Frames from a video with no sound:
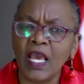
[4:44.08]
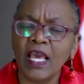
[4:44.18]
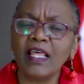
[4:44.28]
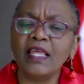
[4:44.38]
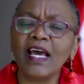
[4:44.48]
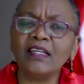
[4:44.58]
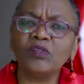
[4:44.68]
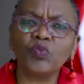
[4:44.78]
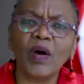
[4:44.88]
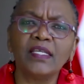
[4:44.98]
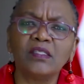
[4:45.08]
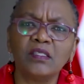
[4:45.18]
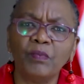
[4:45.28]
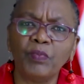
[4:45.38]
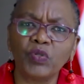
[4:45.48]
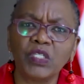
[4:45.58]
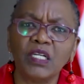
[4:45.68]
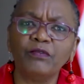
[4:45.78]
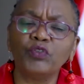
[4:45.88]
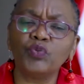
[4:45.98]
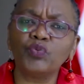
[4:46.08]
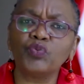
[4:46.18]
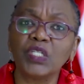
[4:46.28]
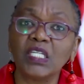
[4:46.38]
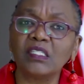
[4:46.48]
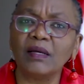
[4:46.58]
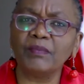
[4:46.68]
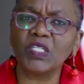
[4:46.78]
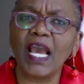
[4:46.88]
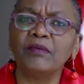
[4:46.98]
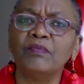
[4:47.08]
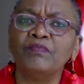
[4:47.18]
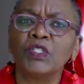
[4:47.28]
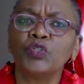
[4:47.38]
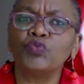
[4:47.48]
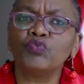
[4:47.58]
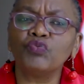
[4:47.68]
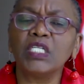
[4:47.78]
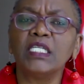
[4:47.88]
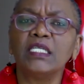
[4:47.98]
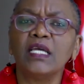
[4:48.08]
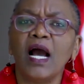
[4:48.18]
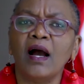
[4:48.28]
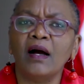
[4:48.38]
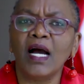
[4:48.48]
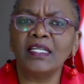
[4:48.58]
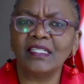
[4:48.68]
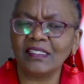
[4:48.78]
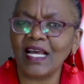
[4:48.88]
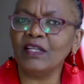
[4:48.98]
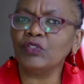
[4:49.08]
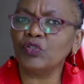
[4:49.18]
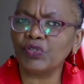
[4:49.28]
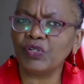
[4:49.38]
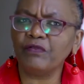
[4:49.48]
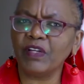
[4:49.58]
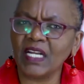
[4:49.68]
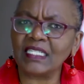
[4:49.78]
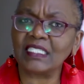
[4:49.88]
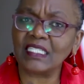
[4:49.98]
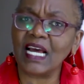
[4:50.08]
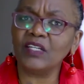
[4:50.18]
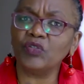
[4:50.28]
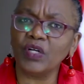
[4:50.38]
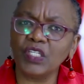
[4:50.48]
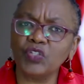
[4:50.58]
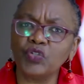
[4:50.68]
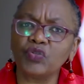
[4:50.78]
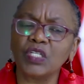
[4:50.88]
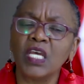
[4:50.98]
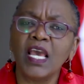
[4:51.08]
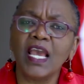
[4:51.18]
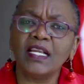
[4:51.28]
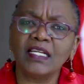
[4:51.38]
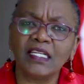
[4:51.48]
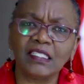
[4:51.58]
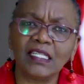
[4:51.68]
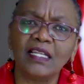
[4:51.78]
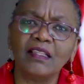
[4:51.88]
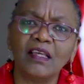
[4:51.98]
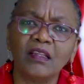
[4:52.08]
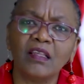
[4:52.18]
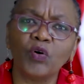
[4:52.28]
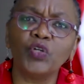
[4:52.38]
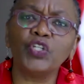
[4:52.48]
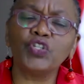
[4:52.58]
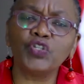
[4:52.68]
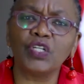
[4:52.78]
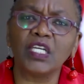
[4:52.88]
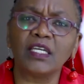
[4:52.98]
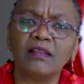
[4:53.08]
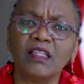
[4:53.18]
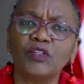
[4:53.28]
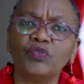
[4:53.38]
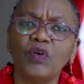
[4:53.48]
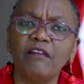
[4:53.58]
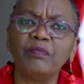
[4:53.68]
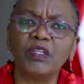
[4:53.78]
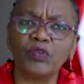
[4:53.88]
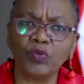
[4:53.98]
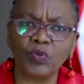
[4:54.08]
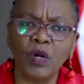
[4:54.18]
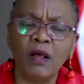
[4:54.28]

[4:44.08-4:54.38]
And that is why it's important for you to take some time to really understand yourself and understand your history and understand the conditioning that you have been through.